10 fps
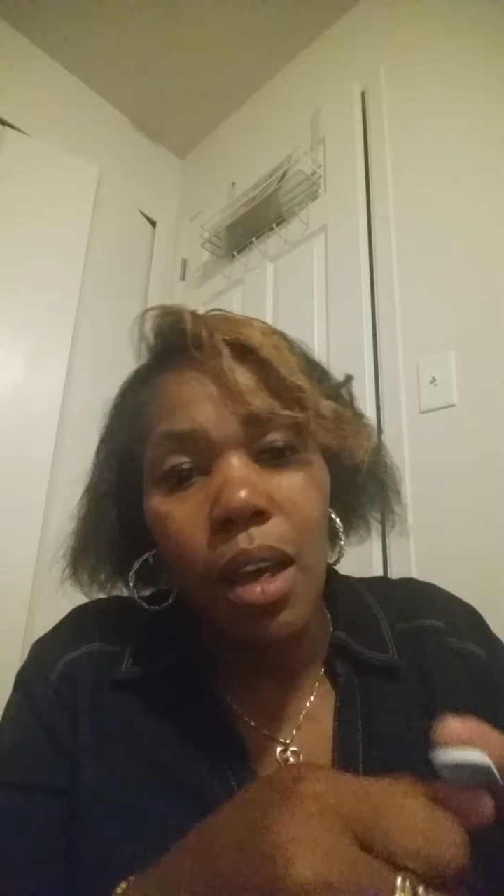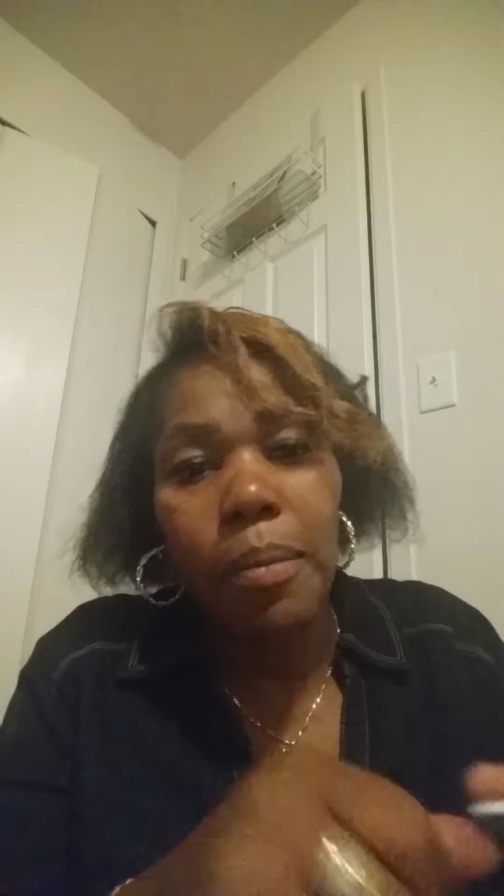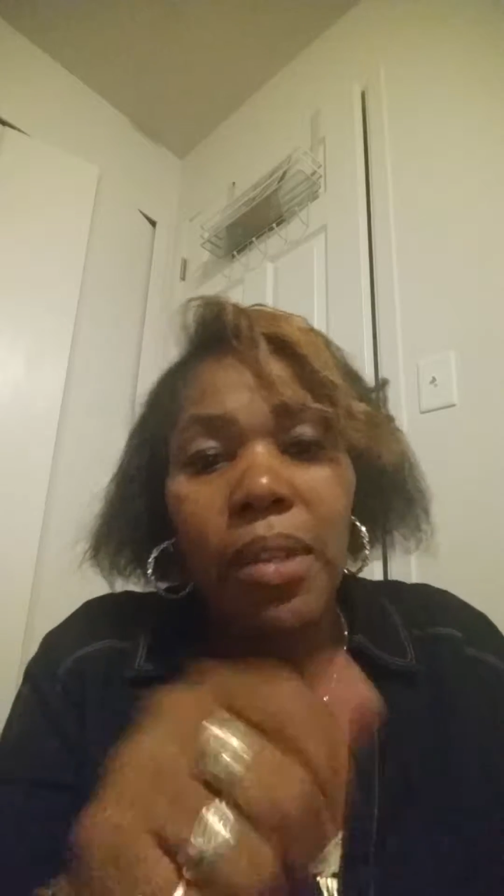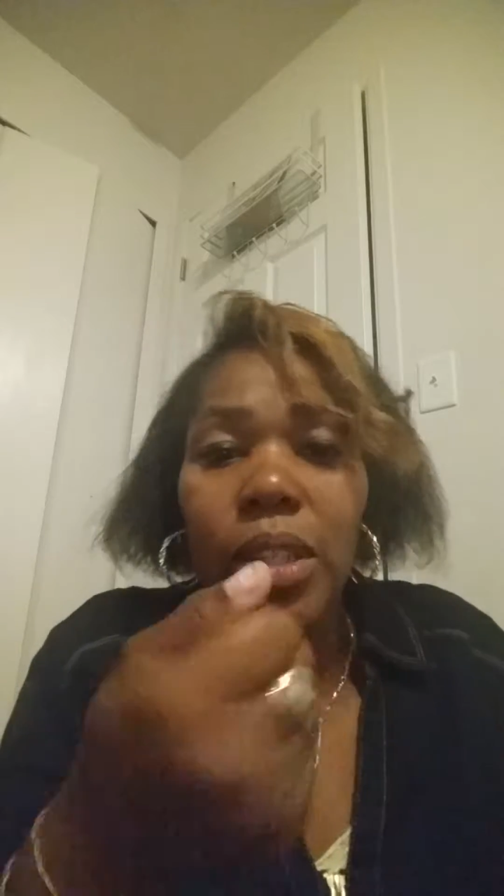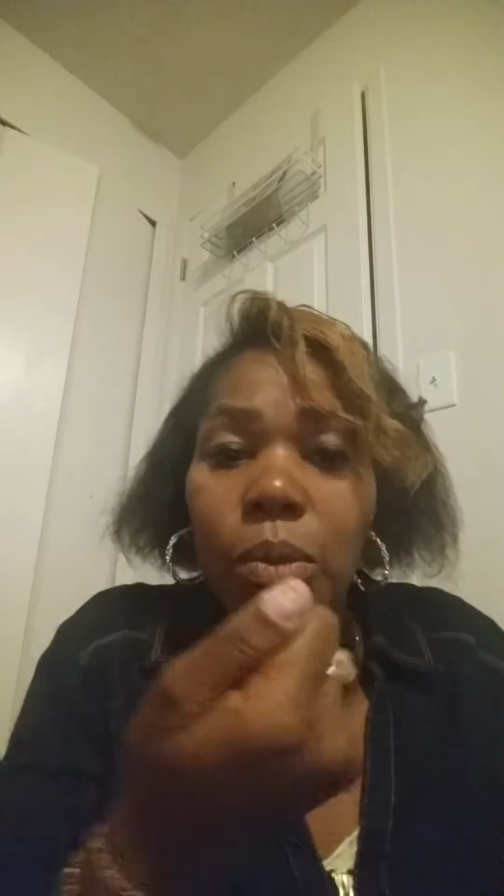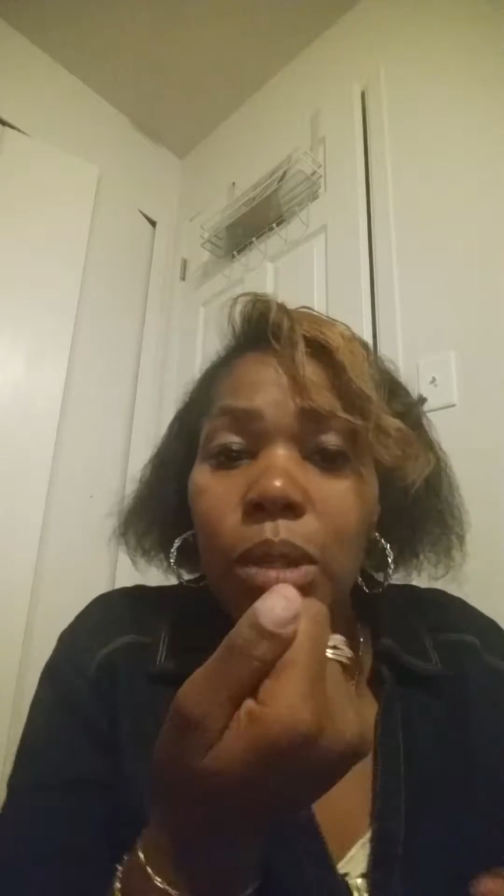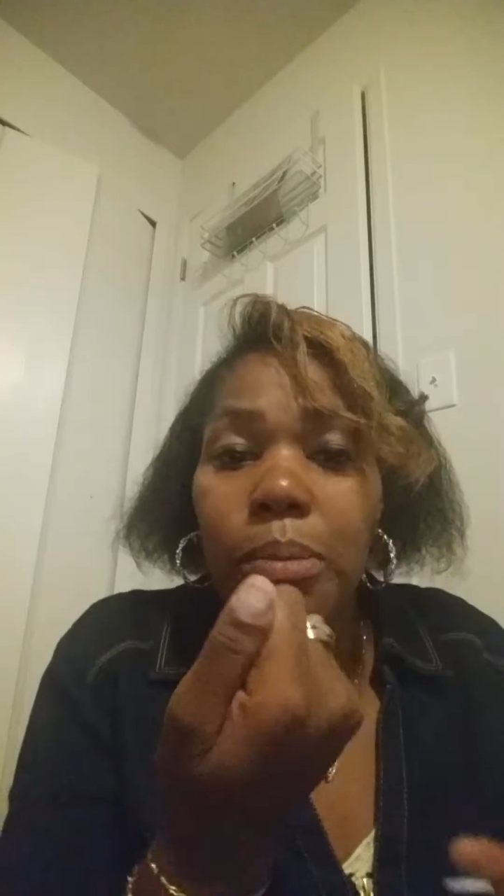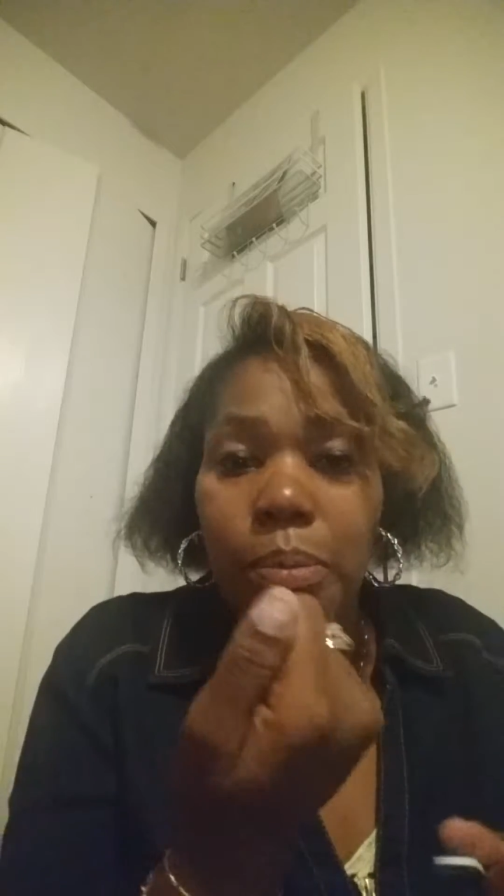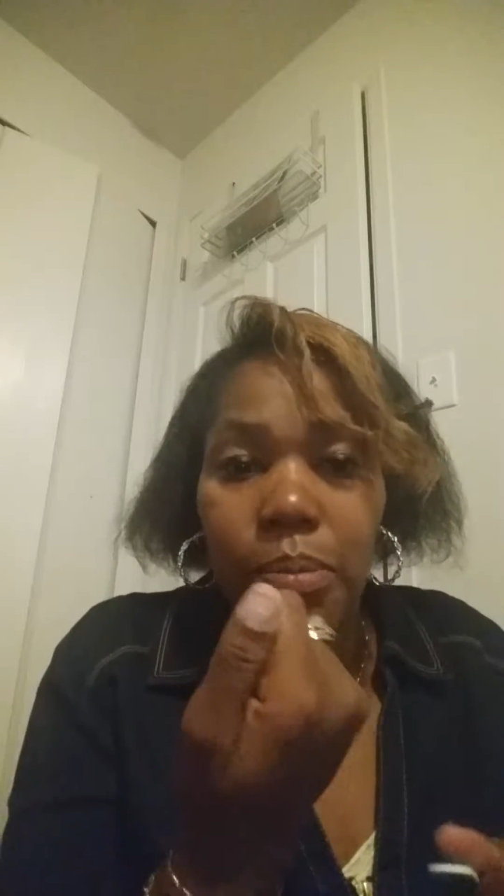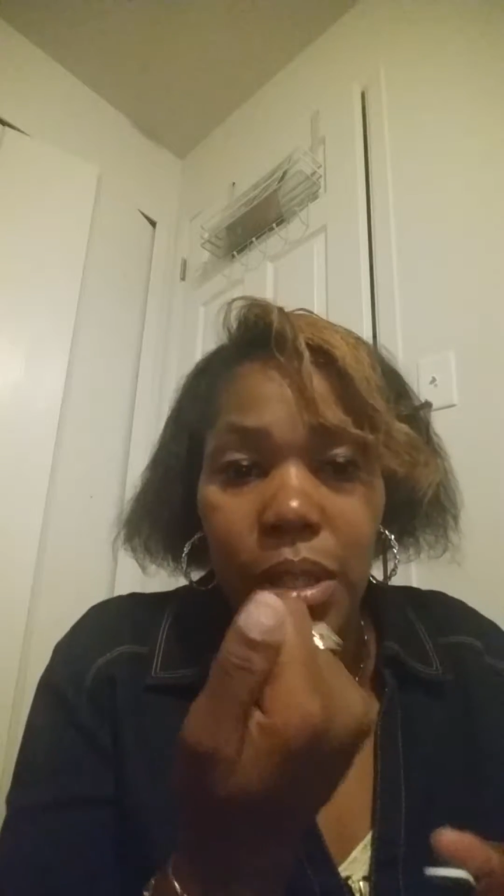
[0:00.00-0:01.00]

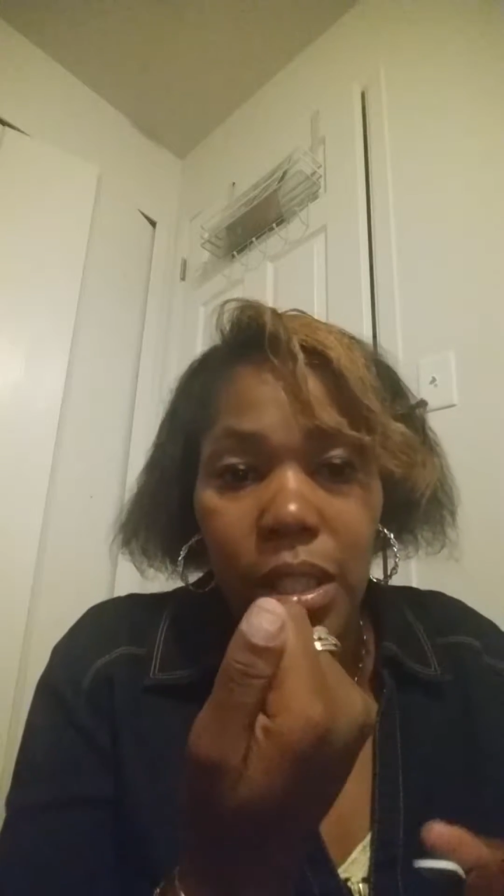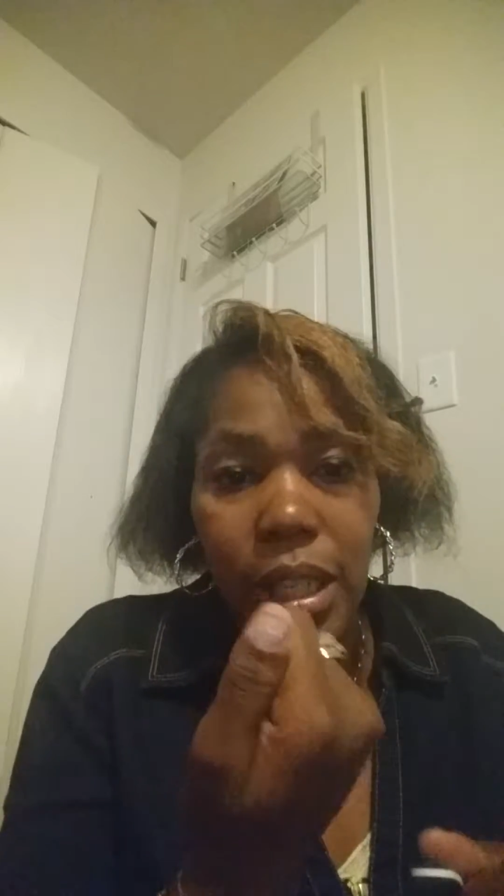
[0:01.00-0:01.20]
This